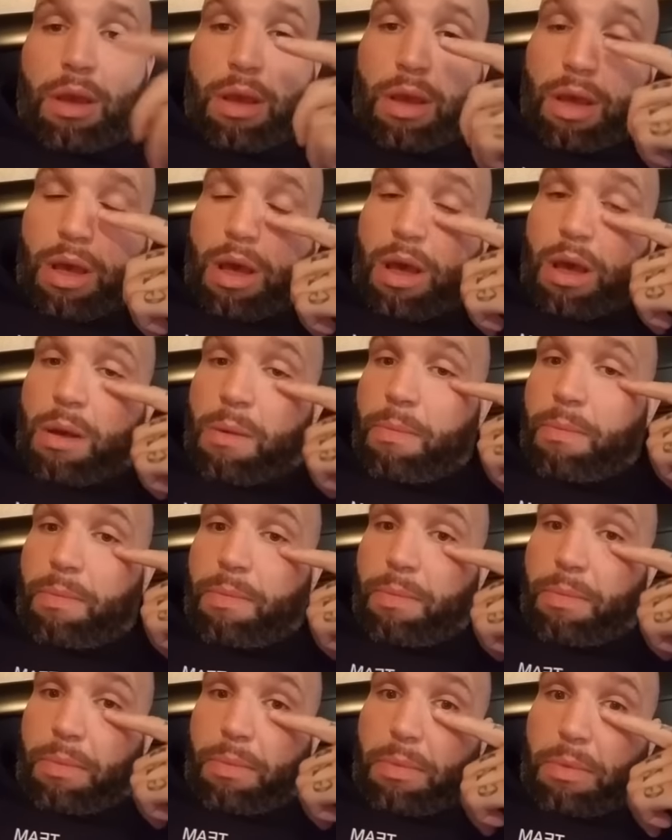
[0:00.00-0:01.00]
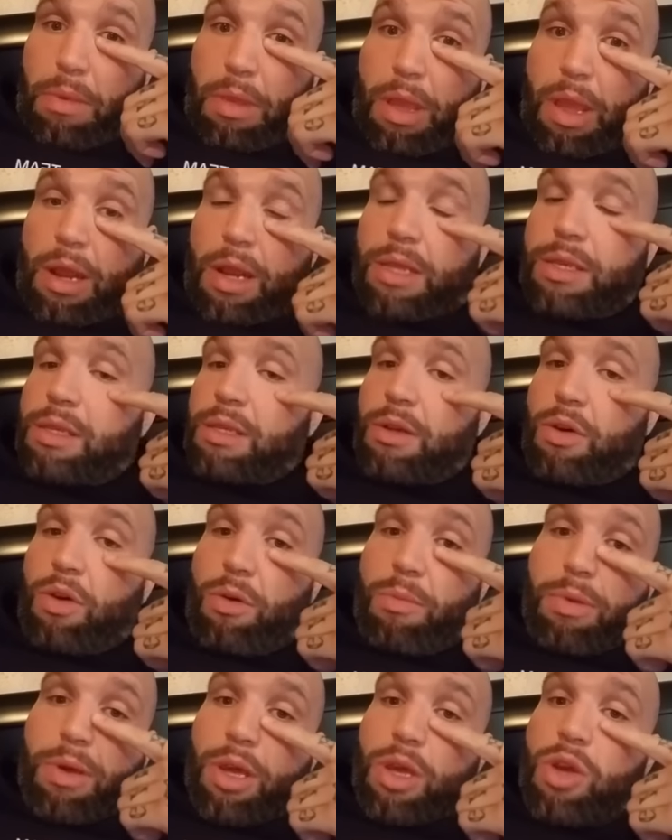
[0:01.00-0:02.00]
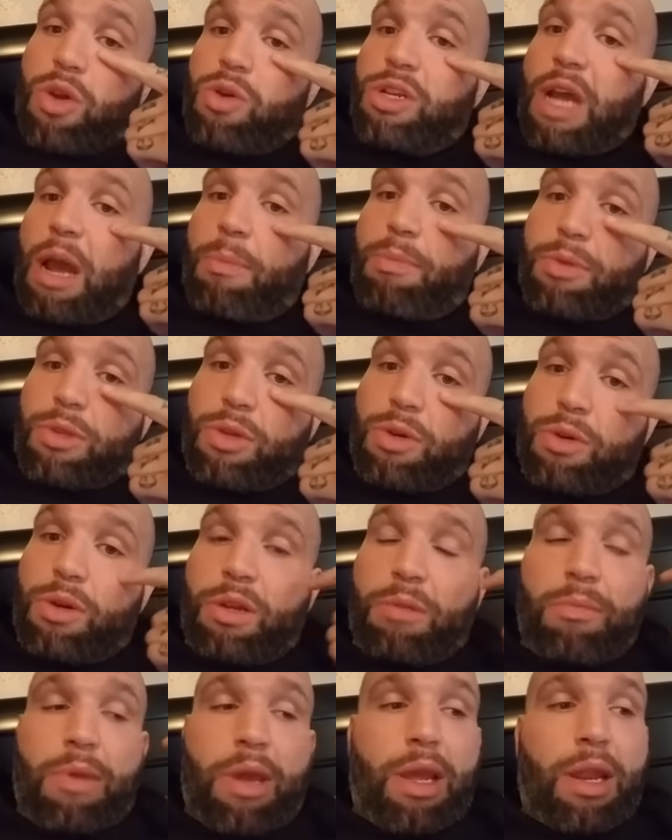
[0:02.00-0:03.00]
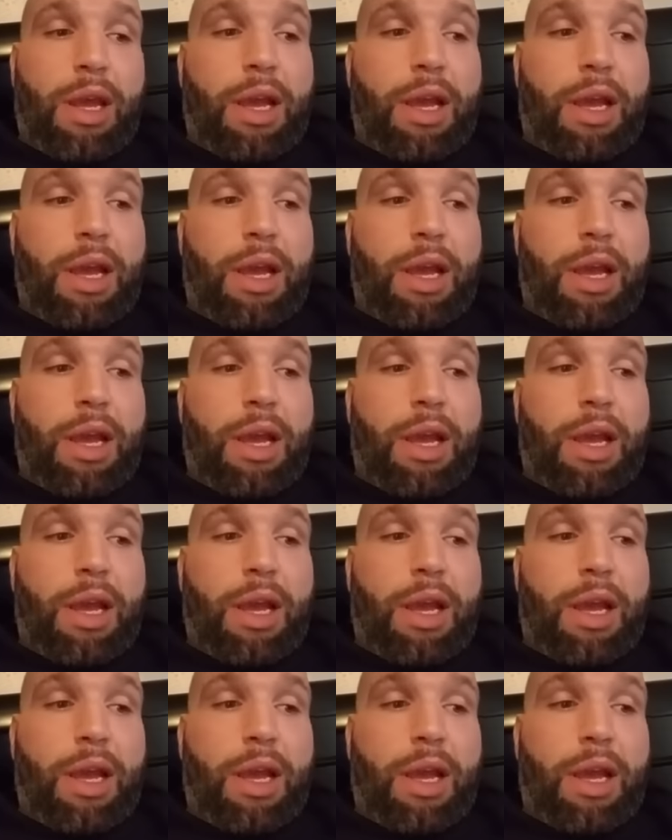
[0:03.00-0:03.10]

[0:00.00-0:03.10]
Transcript: um, and this is going to be a huge opportunity, man.